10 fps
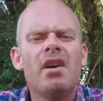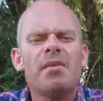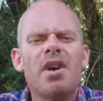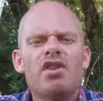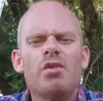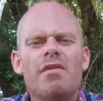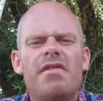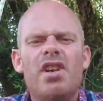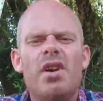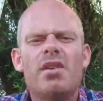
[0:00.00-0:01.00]
I'm going to do a
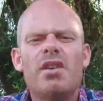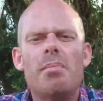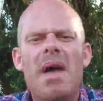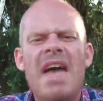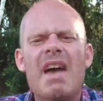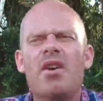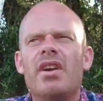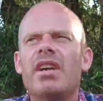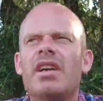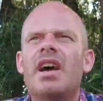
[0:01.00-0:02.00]
video
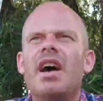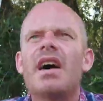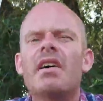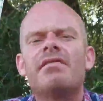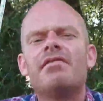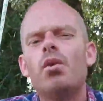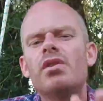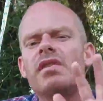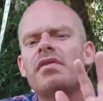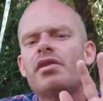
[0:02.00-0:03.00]
comparing 4
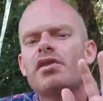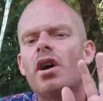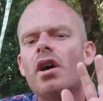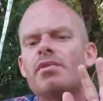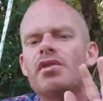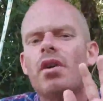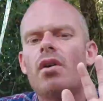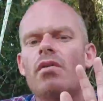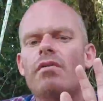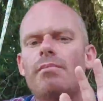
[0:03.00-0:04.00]
different types
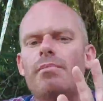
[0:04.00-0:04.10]
of